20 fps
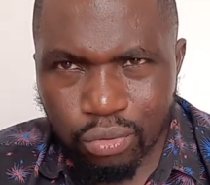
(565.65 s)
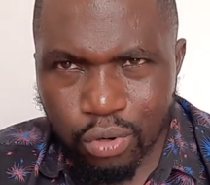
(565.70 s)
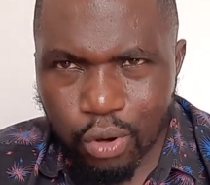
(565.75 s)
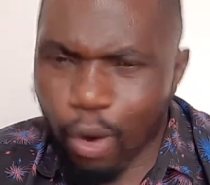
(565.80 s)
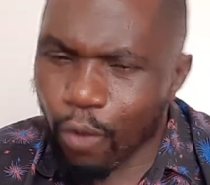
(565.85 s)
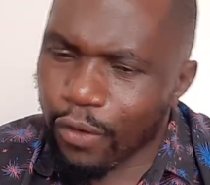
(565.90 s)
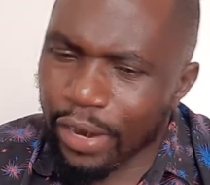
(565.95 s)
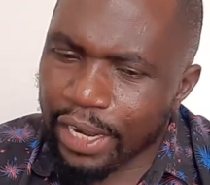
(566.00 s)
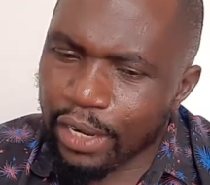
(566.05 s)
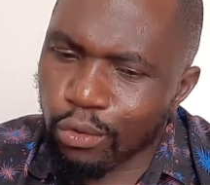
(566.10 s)

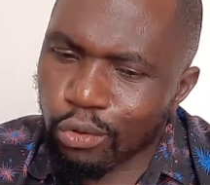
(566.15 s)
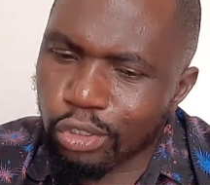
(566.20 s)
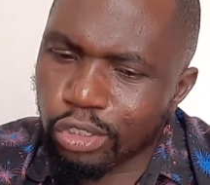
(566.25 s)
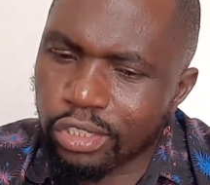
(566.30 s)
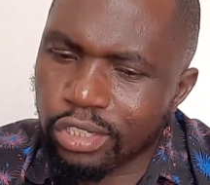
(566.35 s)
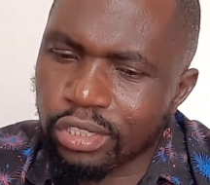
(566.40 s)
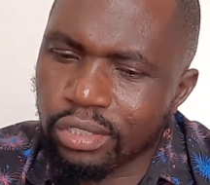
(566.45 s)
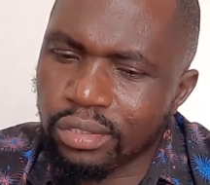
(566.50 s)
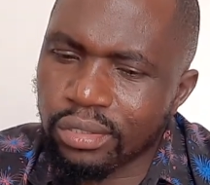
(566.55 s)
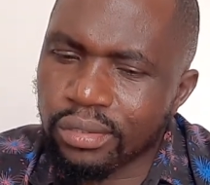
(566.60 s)
overlooked
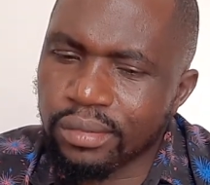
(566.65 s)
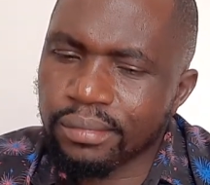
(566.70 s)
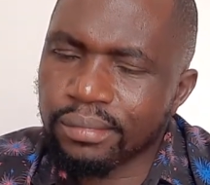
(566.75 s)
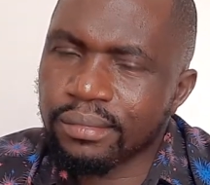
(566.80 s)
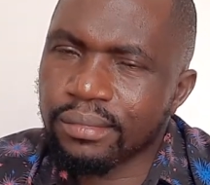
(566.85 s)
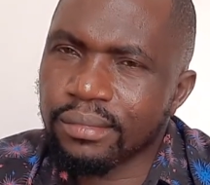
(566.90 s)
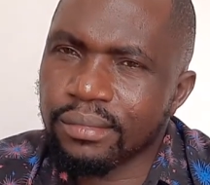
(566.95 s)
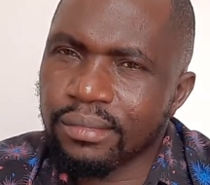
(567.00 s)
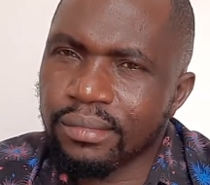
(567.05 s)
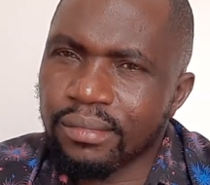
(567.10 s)

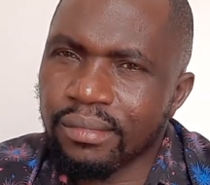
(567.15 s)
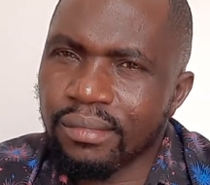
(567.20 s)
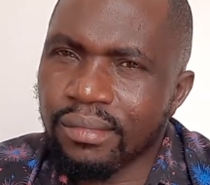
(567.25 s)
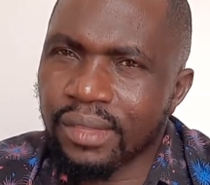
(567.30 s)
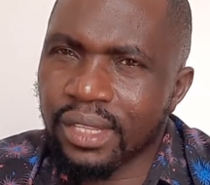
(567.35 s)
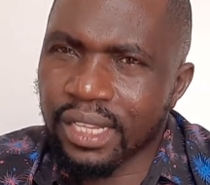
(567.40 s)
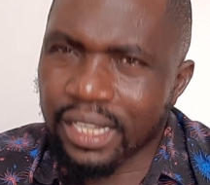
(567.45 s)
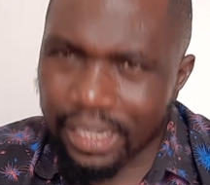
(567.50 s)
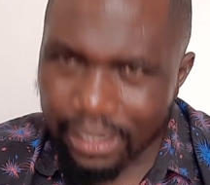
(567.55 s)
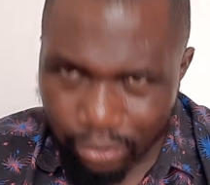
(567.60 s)

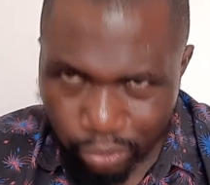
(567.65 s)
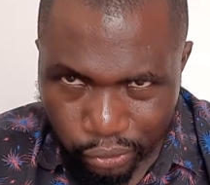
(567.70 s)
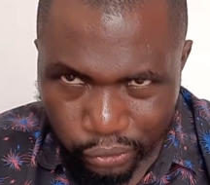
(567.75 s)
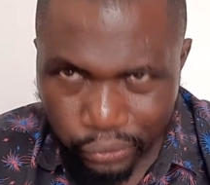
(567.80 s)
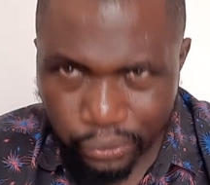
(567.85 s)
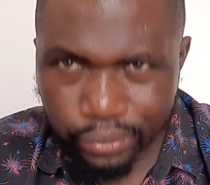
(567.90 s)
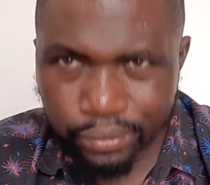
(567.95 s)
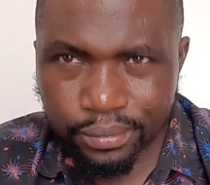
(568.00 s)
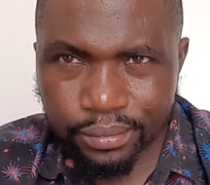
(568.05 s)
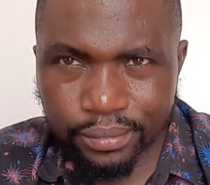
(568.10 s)
Kalonzo.